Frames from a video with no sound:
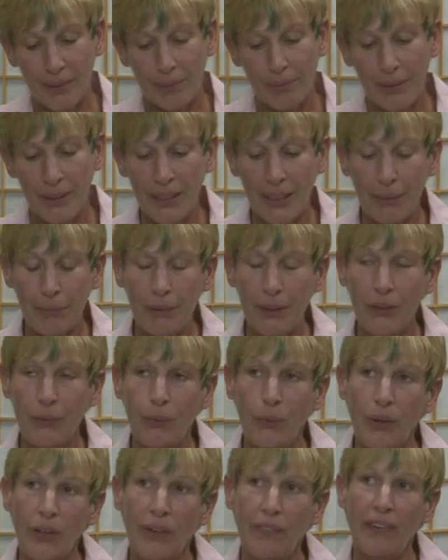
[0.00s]
becoming
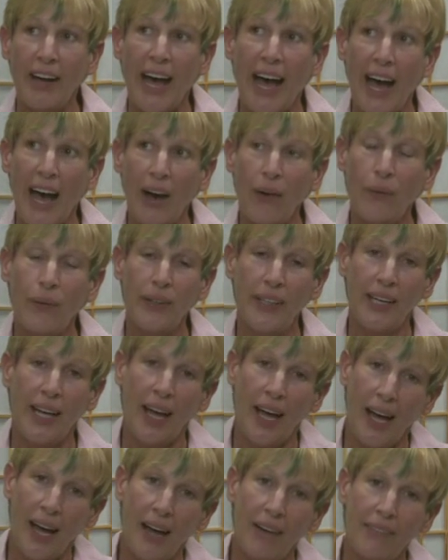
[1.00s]
aware of how we
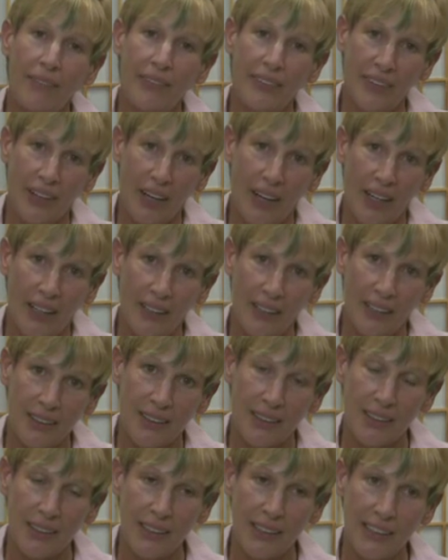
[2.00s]
have
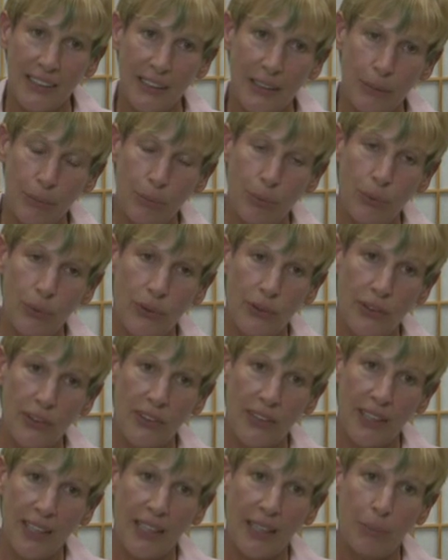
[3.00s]
thoughts is an important
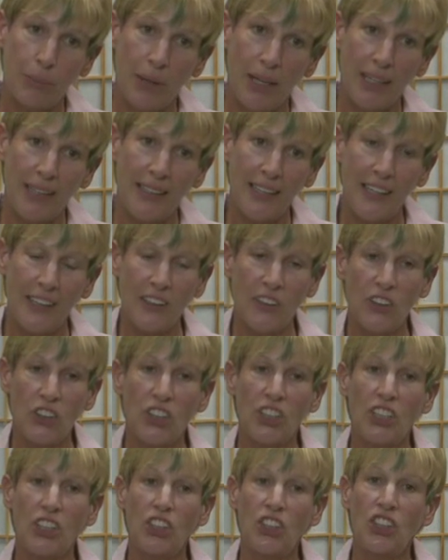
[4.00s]
thing, and meditation
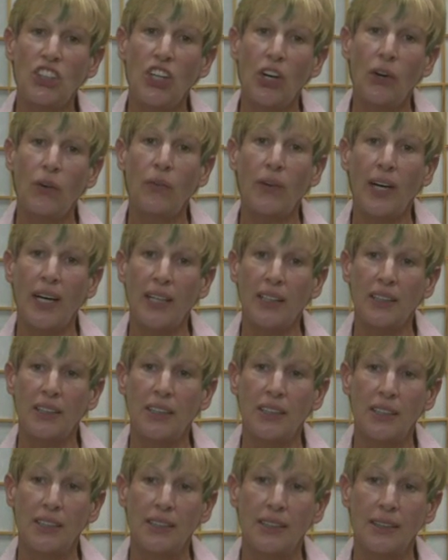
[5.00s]
can show us
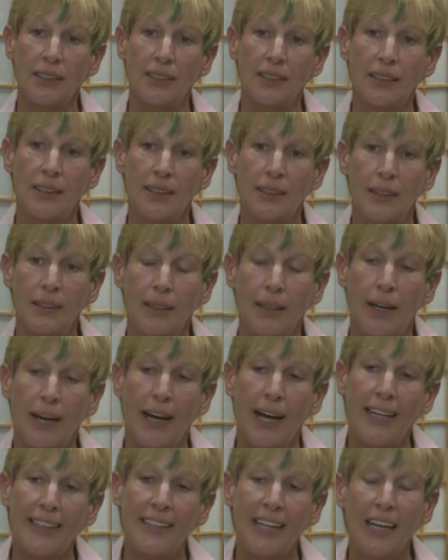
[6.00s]

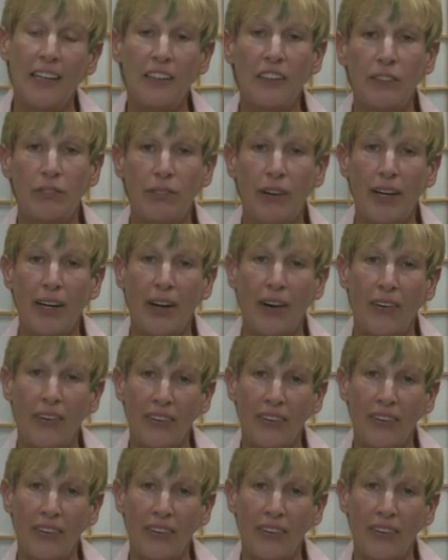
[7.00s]
identify our